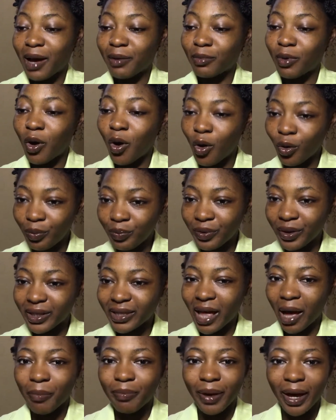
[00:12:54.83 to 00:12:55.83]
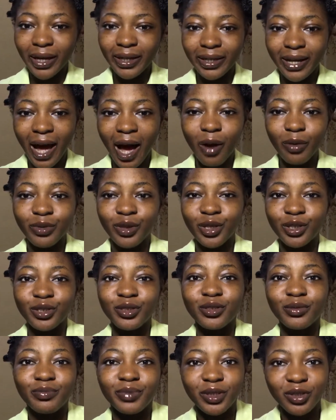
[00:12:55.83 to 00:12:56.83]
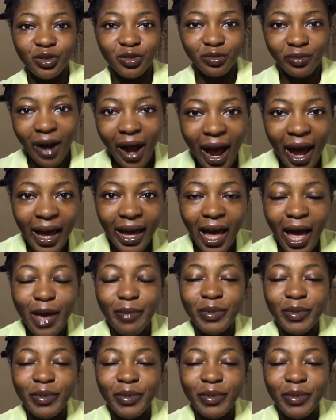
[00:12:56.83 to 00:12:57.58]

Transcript: I'm hoping that by now they should be dry.